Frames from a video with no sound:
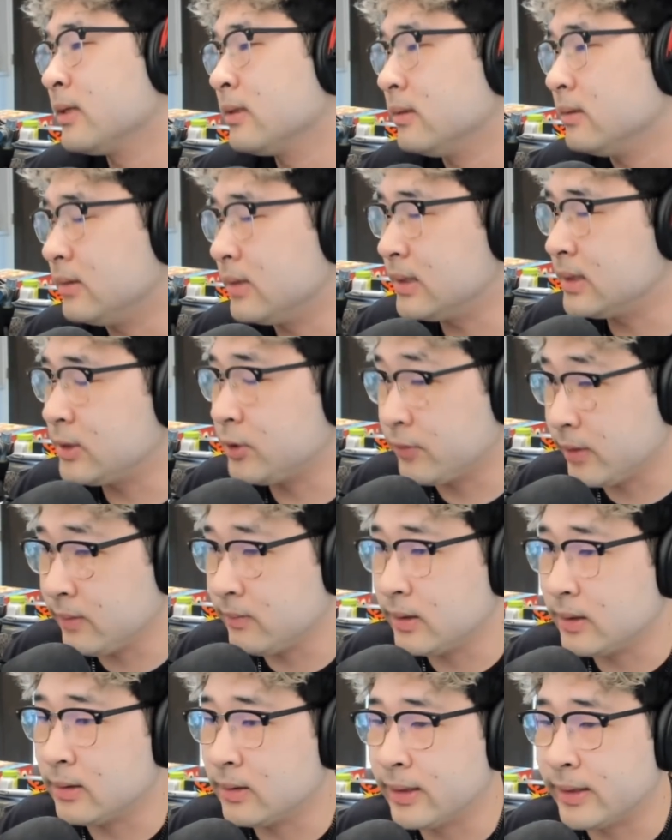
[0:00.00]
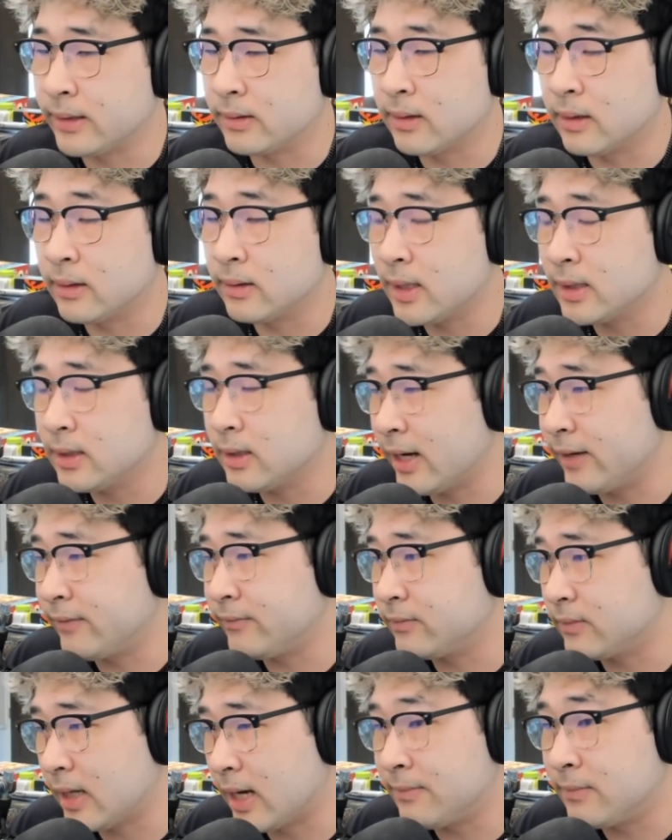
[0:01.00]
this treatment, like
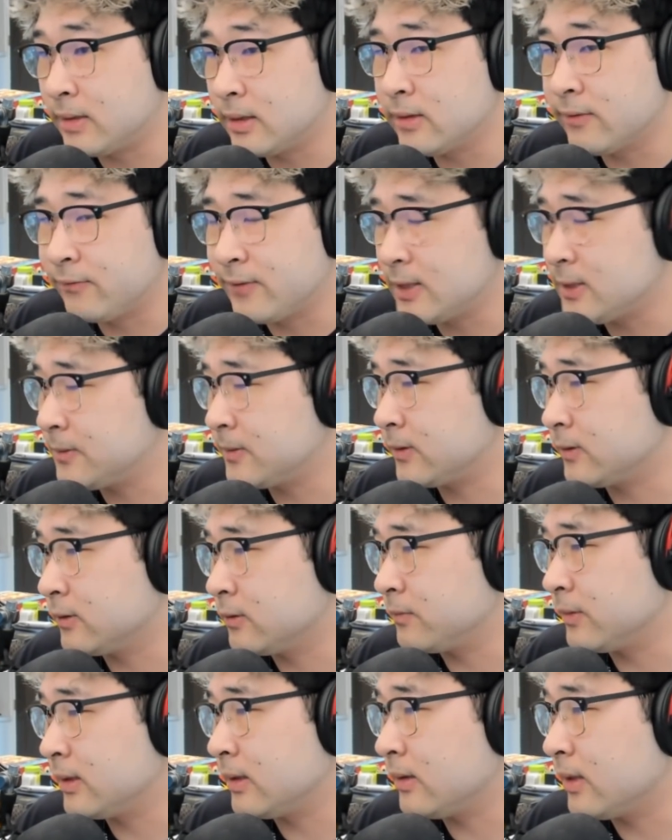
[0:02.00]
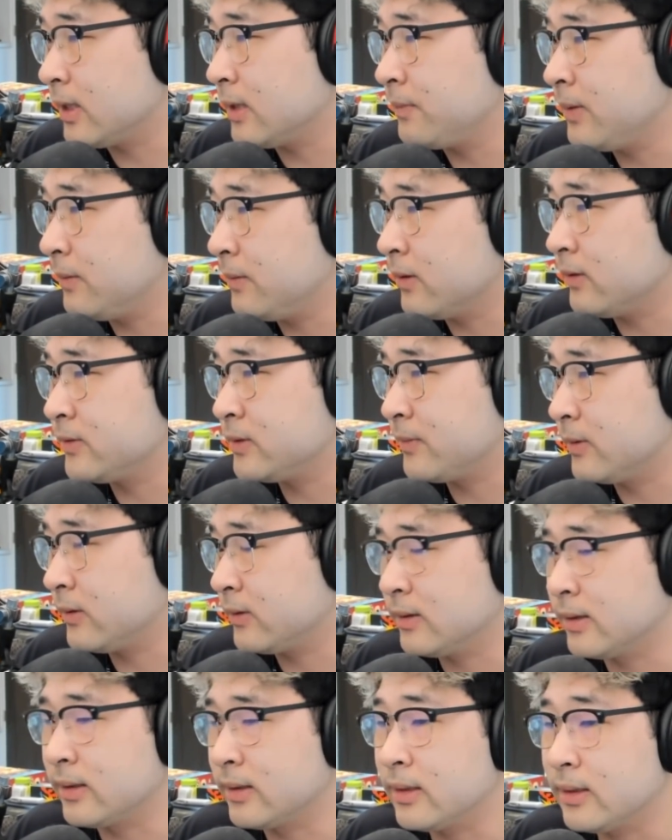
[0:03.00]
I'm in the Facebook group and a lot of people have
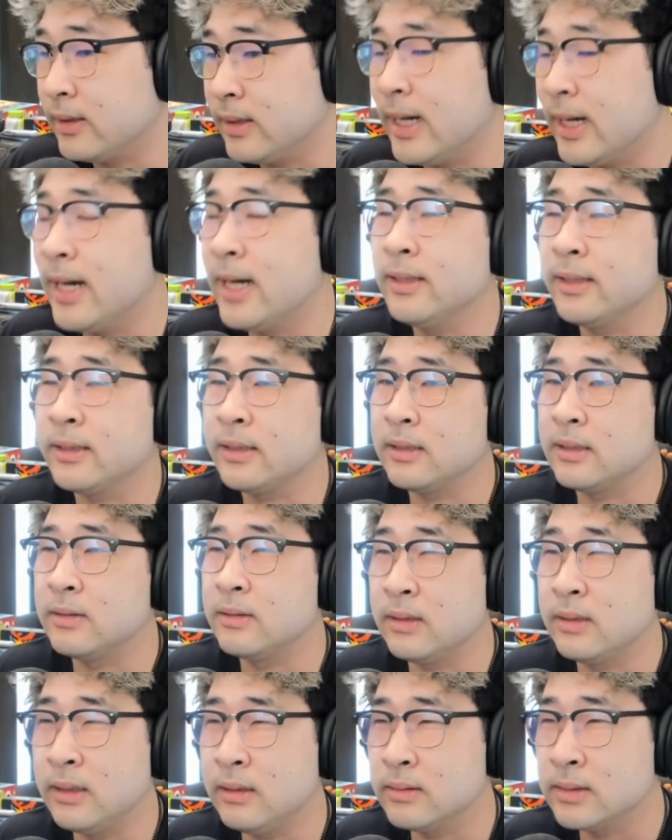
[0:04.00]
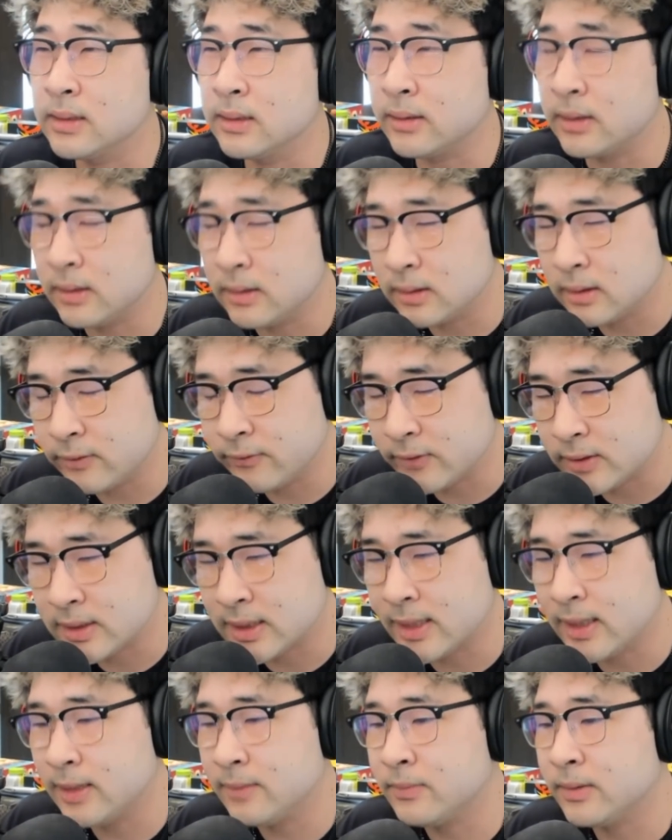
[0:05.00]
spoken like, yeah, like he was looking good for a
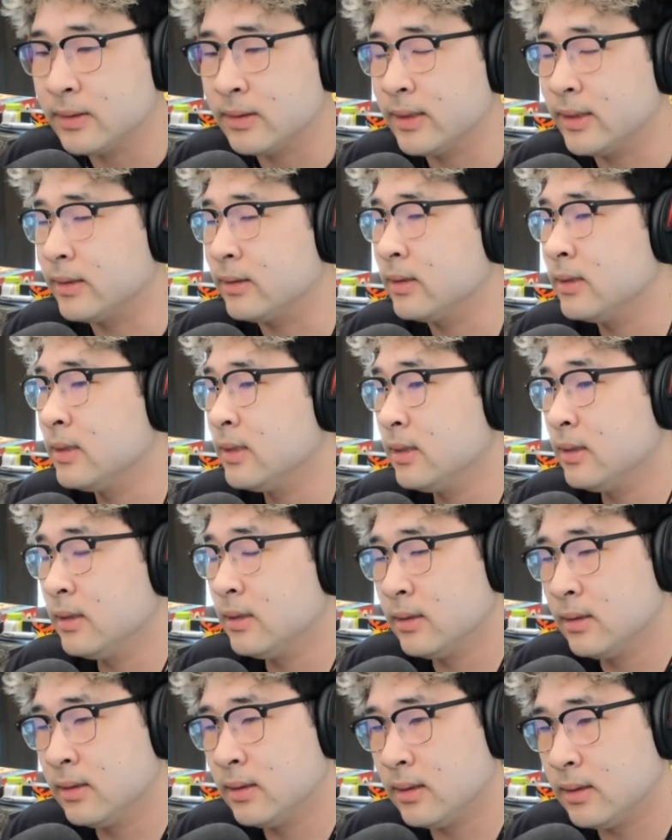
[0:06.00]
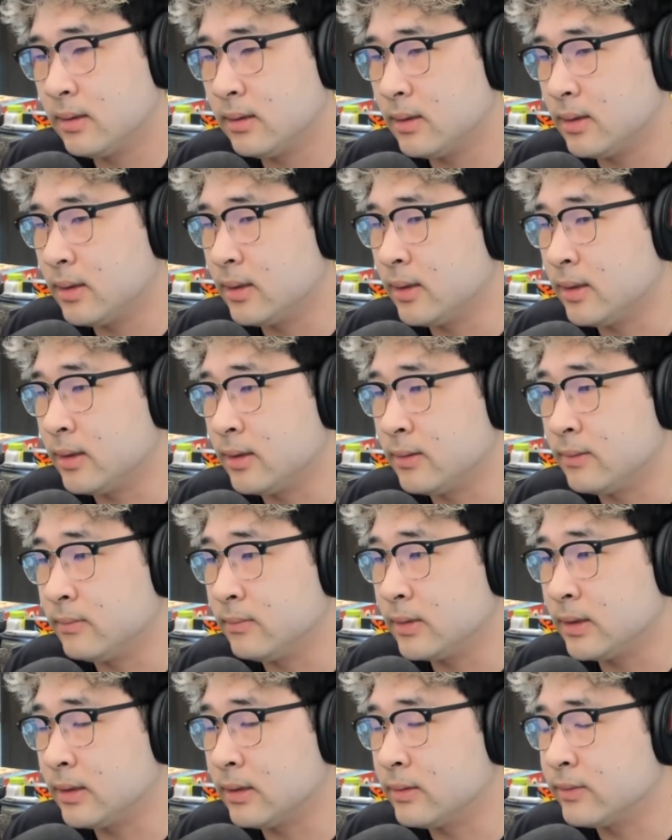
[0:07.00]
time, but like,
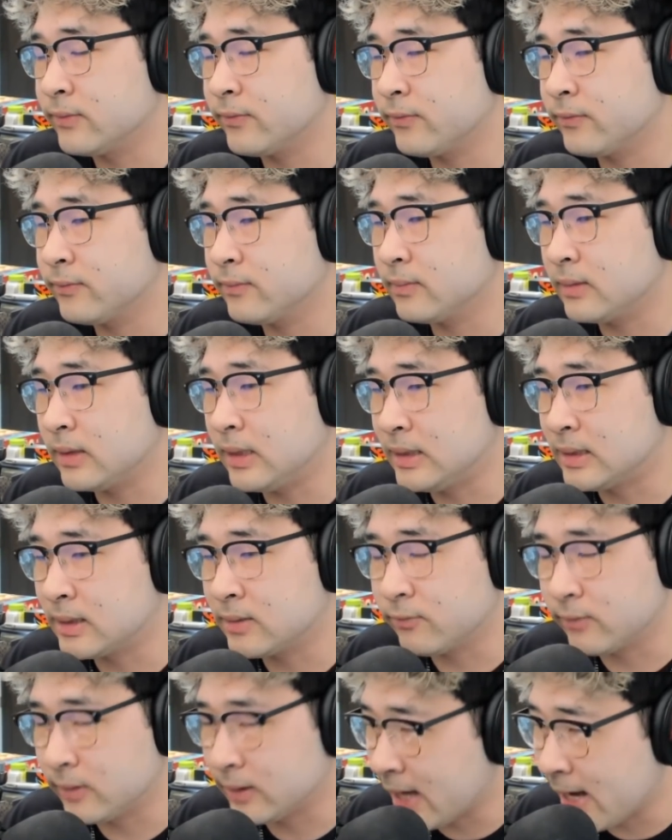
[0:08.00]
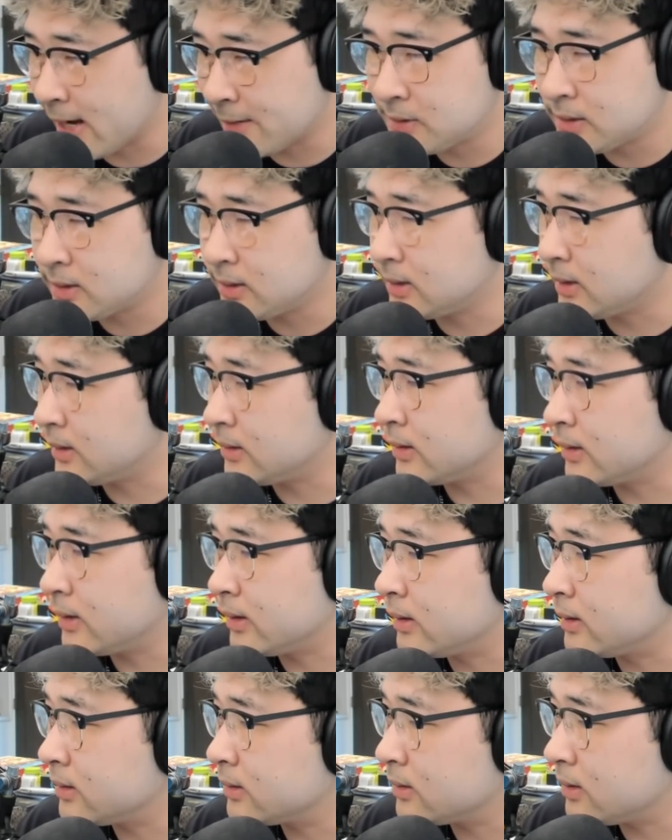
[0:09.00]
he just relapsed and
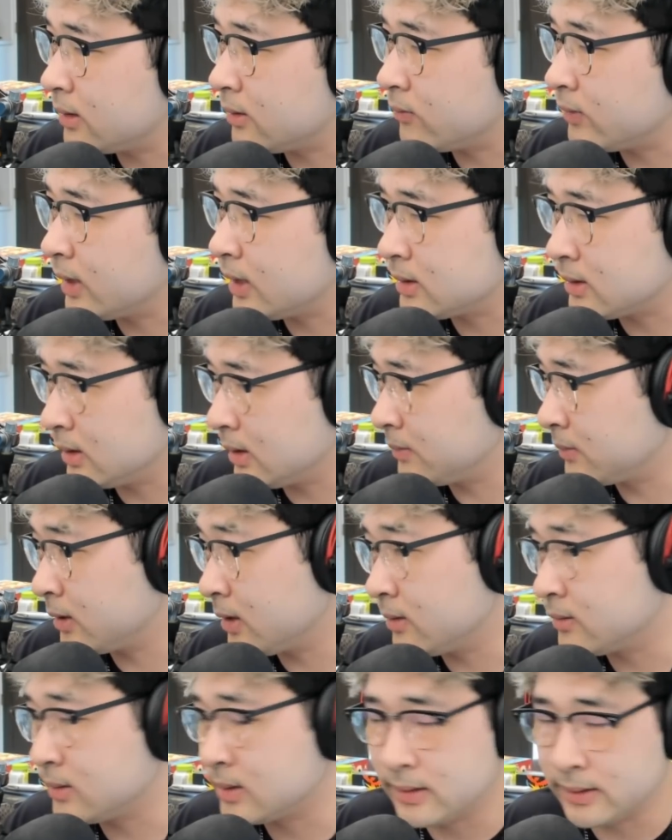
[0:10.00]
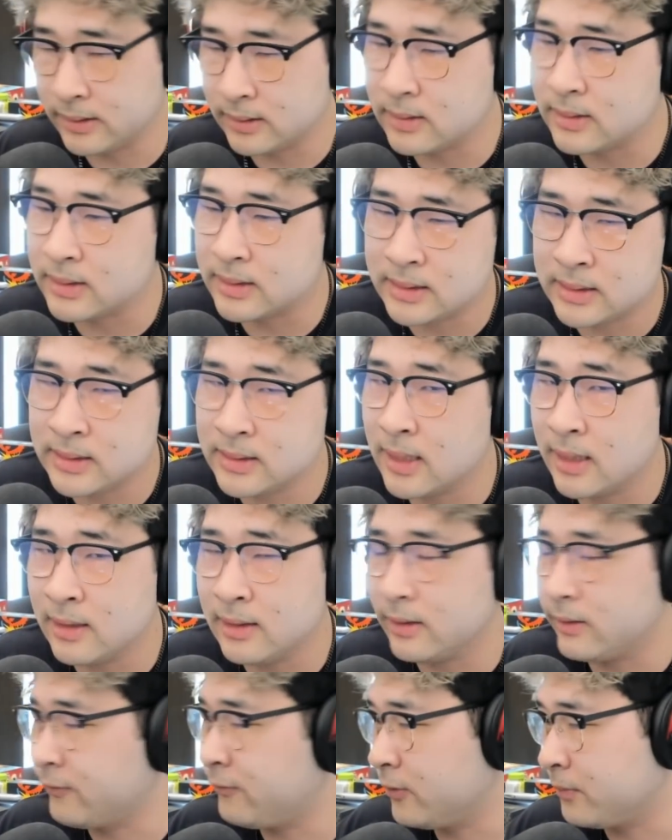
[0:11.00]
like we had to let him go. So like, this is not
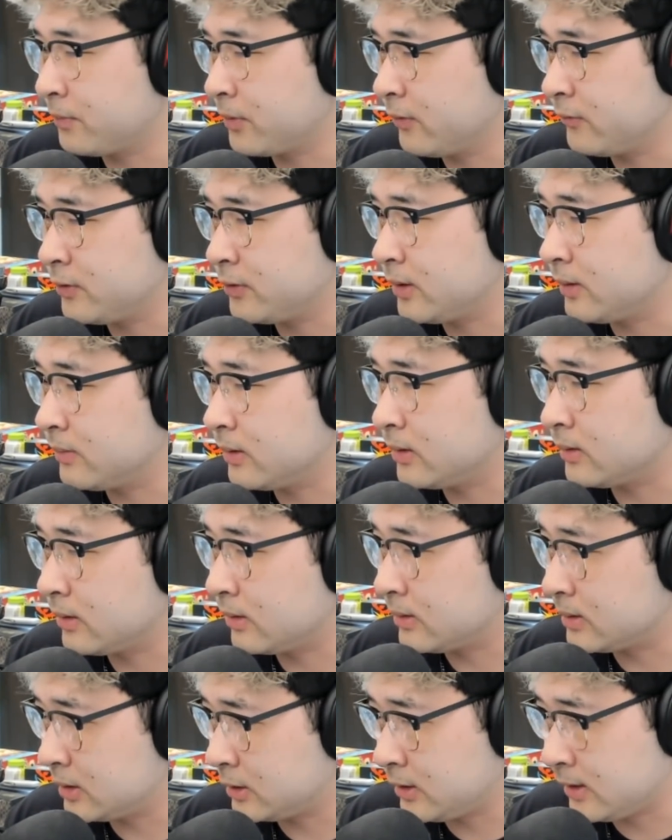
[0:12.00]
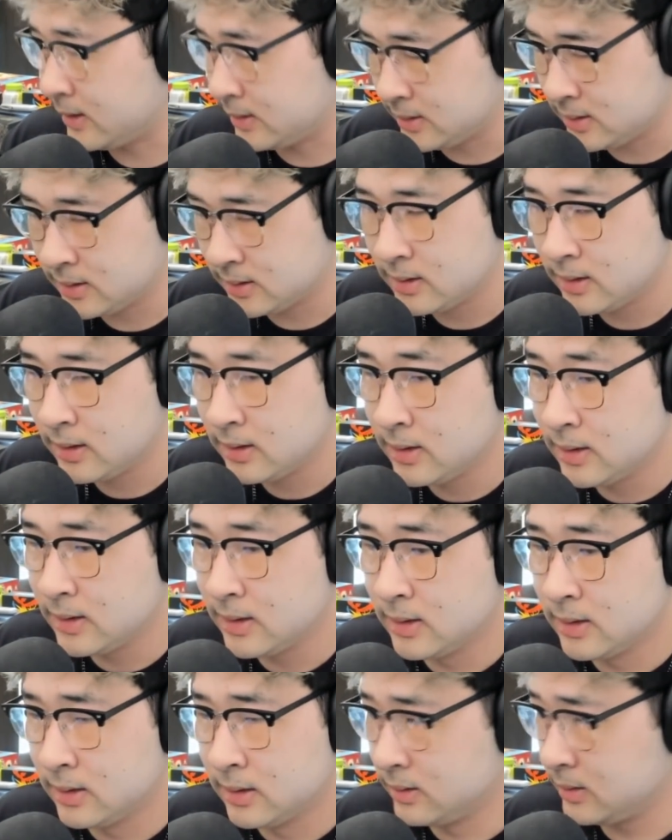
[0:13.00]
like a foolproof treatment. There is a chance
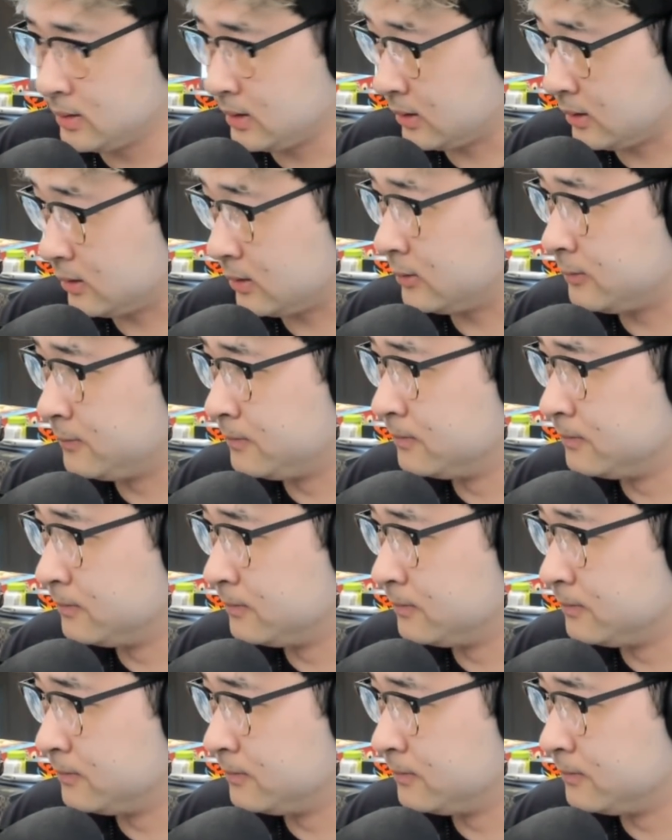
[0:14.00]
still